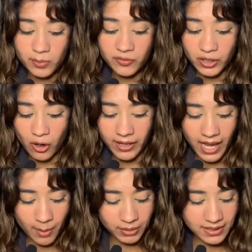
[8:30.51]
moving on,
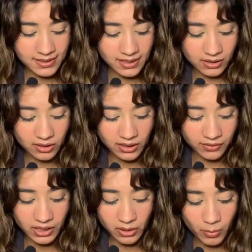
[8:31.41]
happily single,
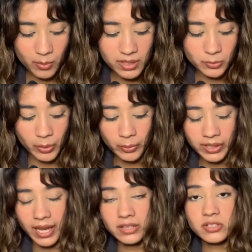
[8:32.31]
living in the moment. We will
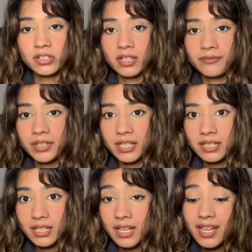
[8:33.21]
get into your love reading.